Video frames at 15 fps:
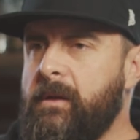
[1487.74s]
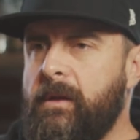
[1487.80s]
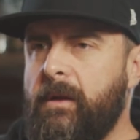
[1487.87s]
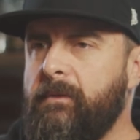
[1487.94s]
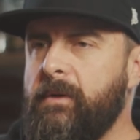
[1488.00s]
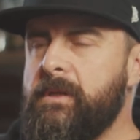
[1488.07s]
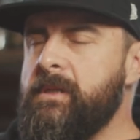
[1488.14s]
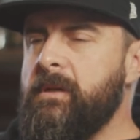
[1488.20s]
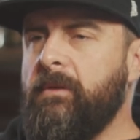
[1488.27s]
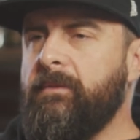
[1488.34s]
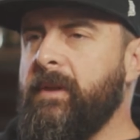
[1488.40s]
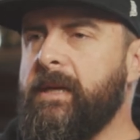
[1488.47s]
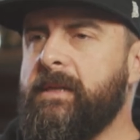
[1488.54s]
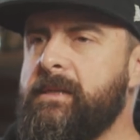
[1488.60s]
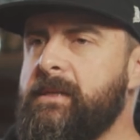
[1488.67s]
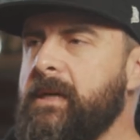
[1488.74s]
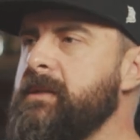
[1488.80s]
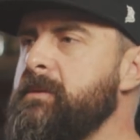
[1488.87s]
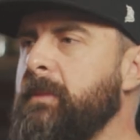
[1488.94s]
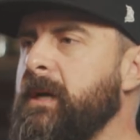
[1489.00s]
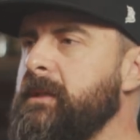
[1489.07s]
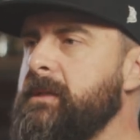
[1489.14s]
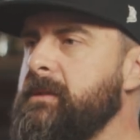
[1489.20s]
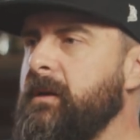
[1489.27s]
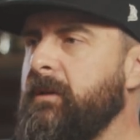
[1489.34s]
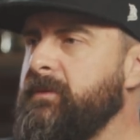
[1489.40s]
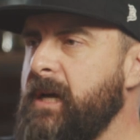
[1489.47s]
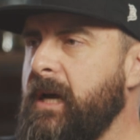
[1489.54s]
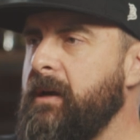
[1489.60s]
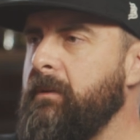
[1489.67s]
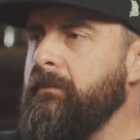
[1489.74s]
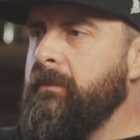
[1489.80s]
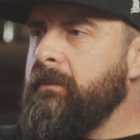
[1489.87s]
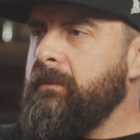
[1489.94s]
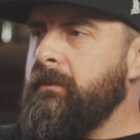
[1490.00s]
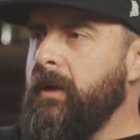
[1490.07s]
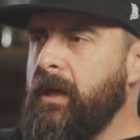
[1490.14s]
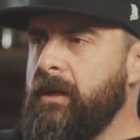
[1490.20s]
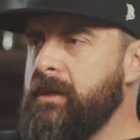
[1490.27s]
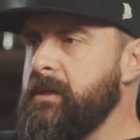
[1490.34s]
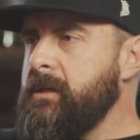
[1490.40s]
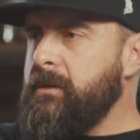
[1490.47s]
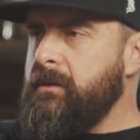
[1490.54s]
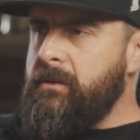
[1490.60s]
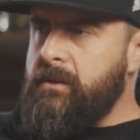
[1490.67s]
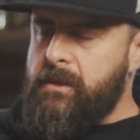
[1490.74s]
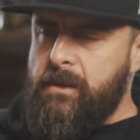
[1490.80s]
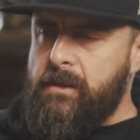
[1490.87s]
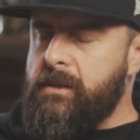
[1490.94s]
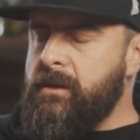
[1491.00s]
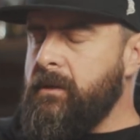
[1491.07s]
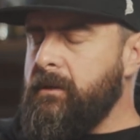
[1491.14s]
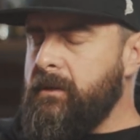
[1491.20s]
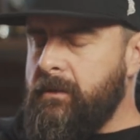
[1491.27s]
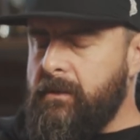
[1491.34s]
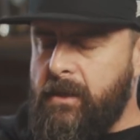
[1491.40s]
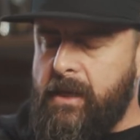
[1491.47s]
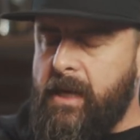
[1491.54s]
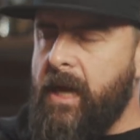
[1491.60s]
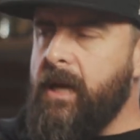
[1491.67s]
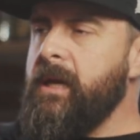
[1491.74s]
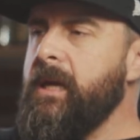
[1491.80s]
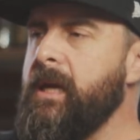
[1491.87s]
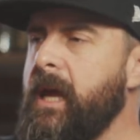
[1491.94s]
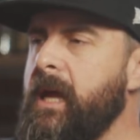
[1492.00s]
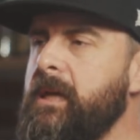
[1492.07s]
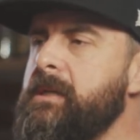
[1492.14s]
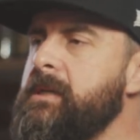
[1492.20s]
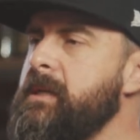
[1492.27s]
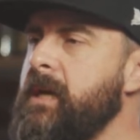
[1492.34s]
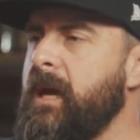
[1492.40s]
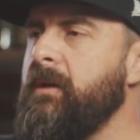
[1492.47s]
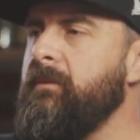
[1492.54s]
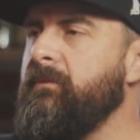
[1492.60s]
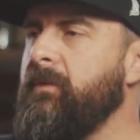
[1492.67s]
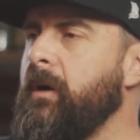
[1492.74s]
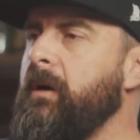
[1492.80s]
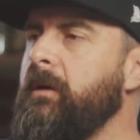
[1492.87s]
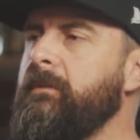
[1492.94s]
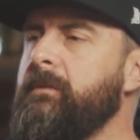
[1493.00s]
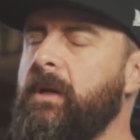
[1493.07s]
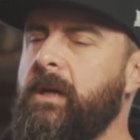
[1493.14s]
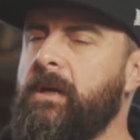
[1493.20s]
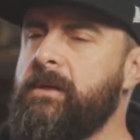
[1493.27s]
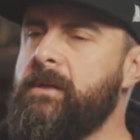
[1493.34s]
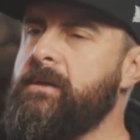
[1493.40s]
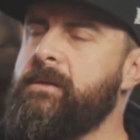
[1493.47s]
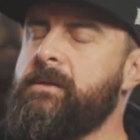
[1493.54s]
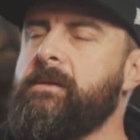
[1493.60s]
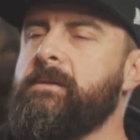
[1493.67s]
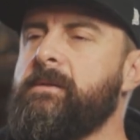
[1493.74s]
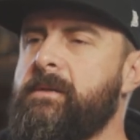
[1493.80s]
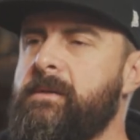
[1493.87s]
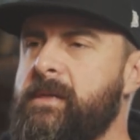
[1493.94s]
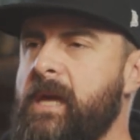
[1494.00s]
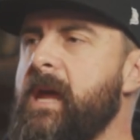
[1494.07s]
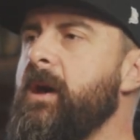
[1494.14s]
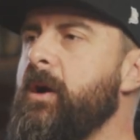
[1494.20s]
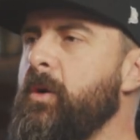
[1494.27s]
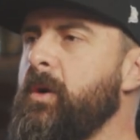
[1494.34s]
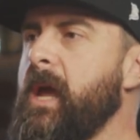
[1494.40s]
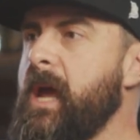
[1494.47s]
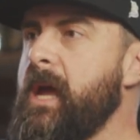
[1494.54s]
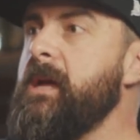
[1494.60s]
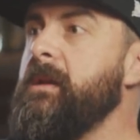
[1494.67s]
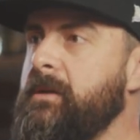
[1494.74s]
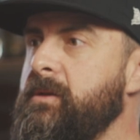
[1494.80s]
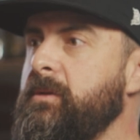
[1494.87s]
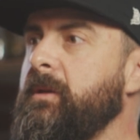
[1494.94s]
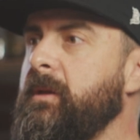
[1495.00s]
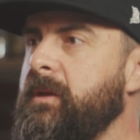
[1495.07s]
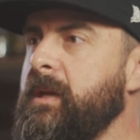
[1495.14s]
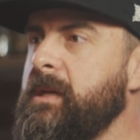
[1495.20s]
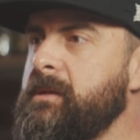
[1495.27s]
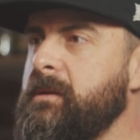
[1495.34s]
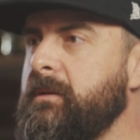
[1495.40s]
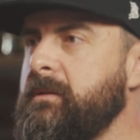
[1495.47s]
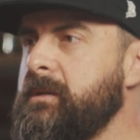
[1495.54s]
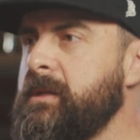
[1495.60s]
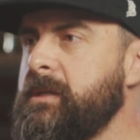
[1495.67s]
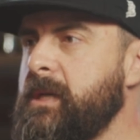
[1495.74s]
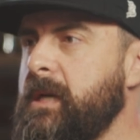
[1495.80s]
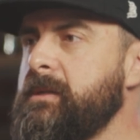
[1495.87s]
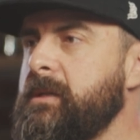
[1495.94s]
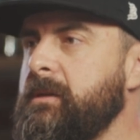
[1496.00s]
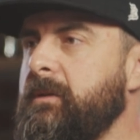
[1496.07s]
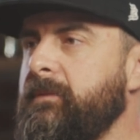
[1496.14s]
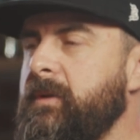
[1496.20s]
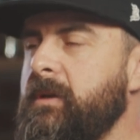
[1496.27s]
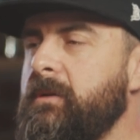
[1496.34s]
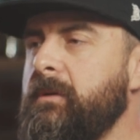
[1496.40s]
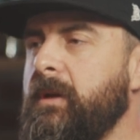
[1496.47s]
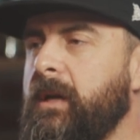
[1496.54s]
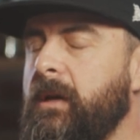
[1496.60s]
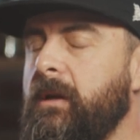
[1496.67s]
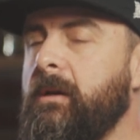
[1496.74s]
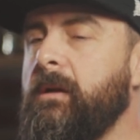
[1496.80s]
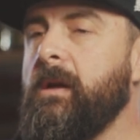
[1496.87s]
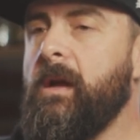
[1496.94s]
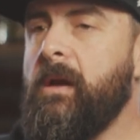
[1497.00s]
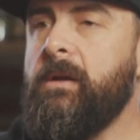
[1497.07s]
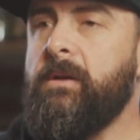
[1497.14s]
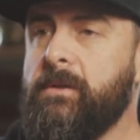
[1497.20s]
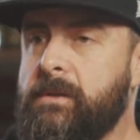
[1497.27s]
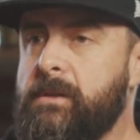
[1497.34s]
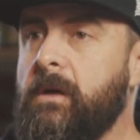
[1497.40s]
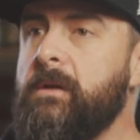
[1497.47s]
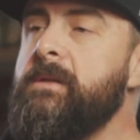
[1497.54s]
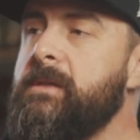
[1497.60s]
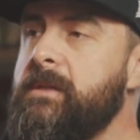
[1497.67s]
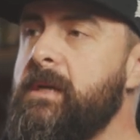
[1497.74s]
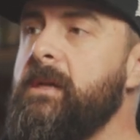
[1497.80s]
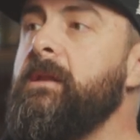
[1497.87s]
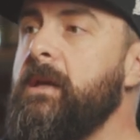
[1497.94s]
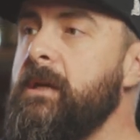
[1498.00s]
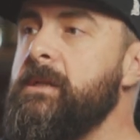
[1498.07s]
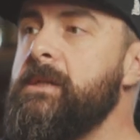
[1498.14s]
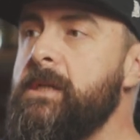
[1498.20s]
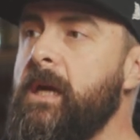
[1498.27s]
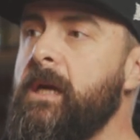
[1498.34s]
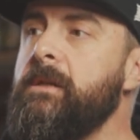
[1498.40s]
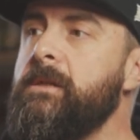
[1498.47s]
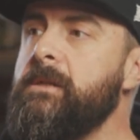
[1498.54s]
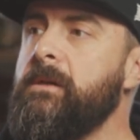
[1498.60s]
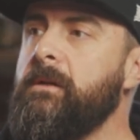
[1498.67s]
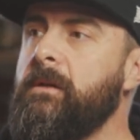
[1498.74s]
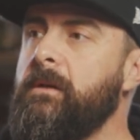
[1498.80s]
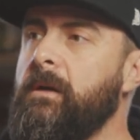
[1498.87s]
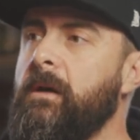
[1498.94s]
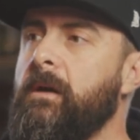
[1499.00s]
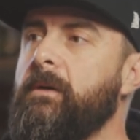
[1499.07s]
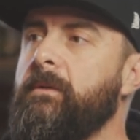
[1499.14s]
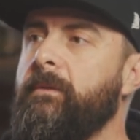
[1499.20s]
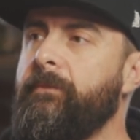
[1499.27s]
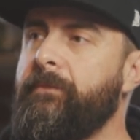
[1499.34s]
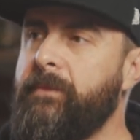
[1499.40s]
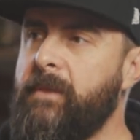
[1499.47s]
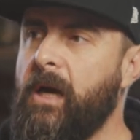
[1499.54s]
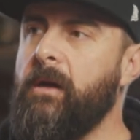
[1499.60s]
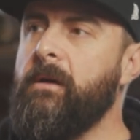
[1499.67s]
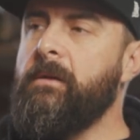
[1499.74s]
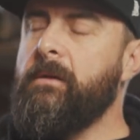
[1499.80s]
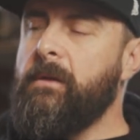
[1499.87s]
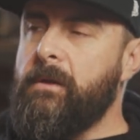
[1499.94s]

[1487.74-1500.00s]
give yourself like six months of time and just, mm-hmm. just get engaged, get involved, and just say okay, do the things that are suggested of you, and you'll start to see things change. The magic, you know? yeah. yeah.